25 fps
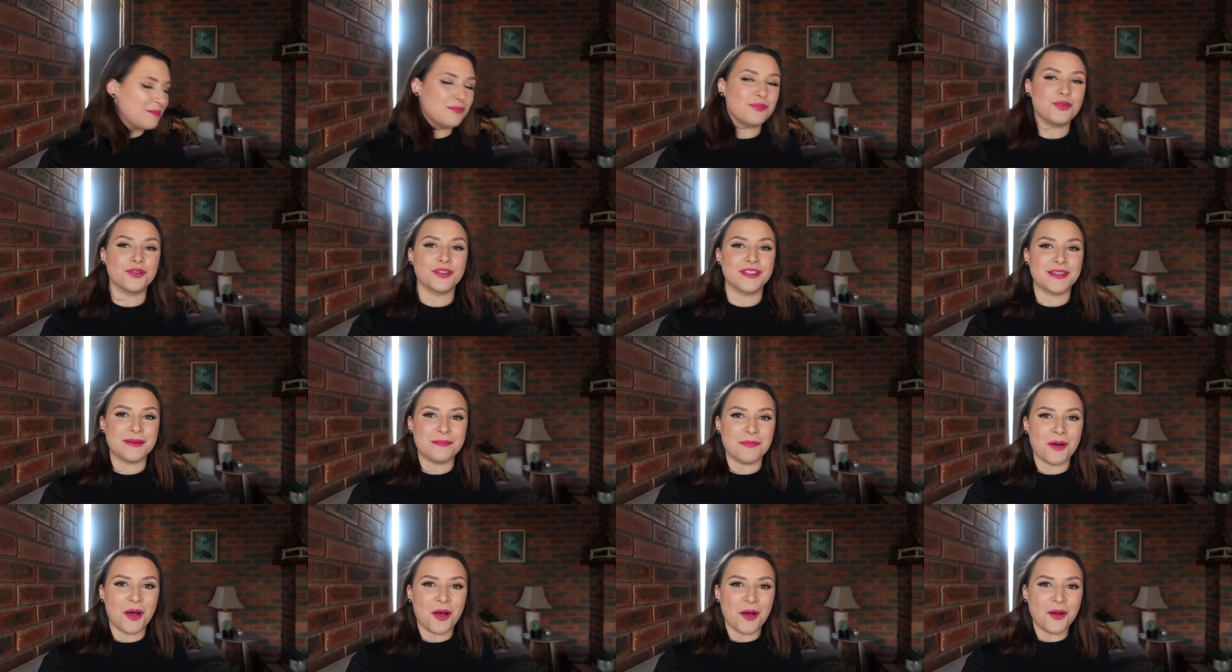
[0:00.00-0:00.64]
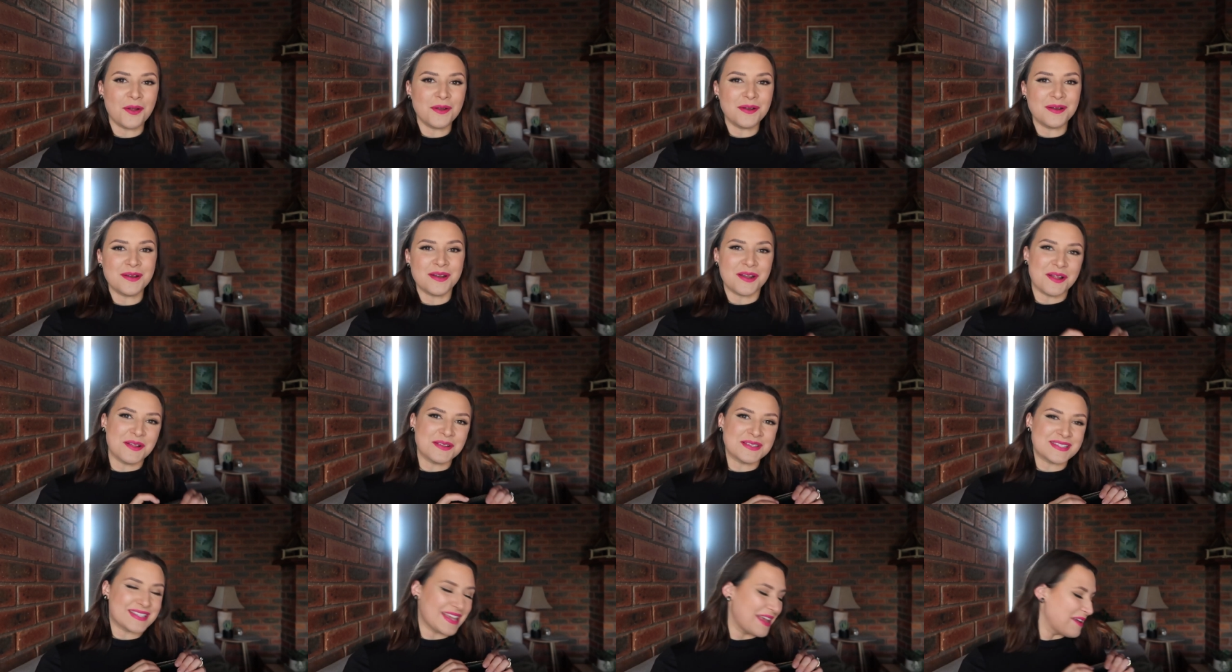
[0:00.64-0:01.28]
put them on.
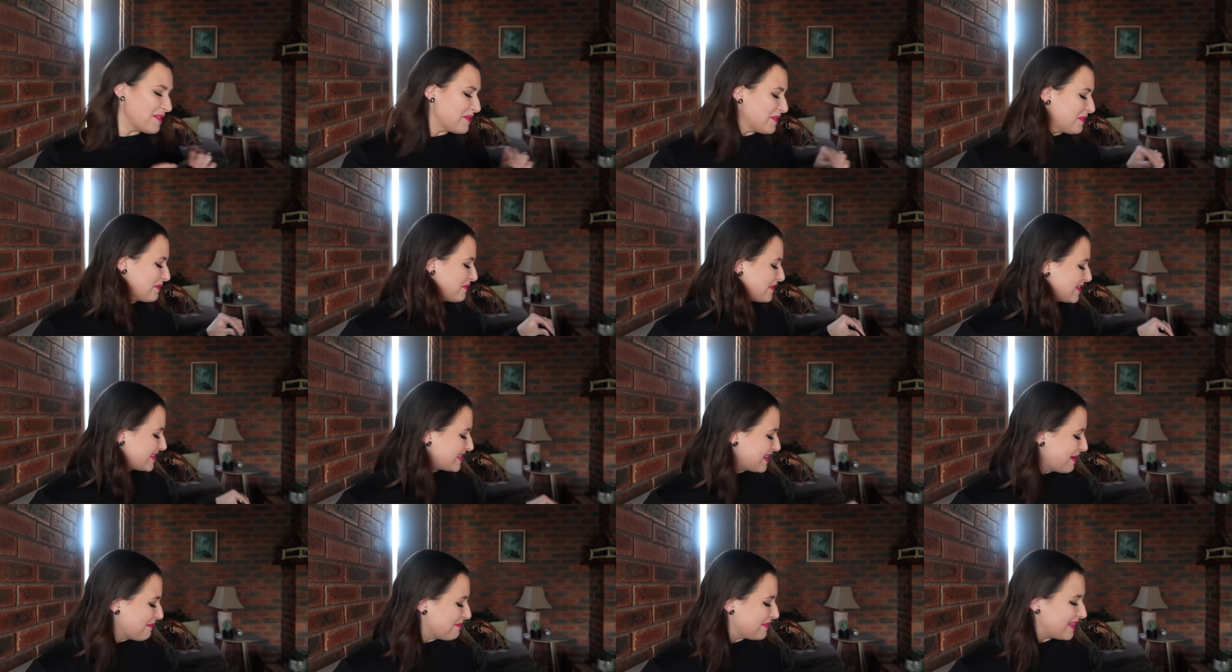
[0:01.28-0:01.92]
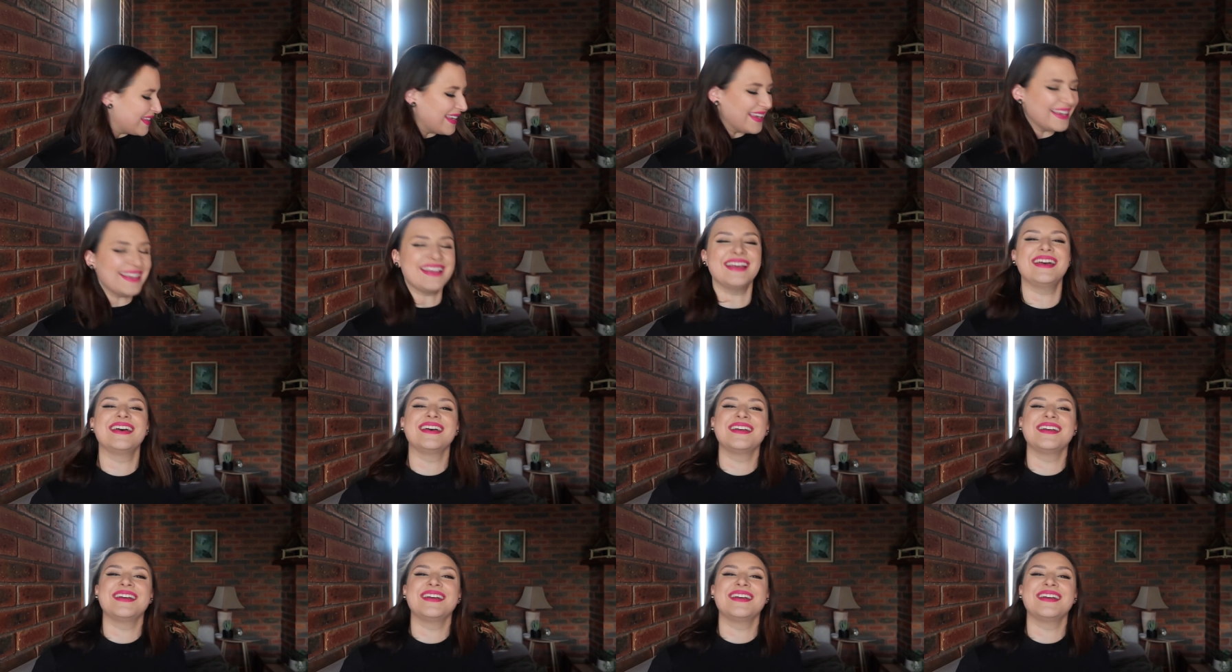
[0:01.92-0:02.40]
I'll save them for something.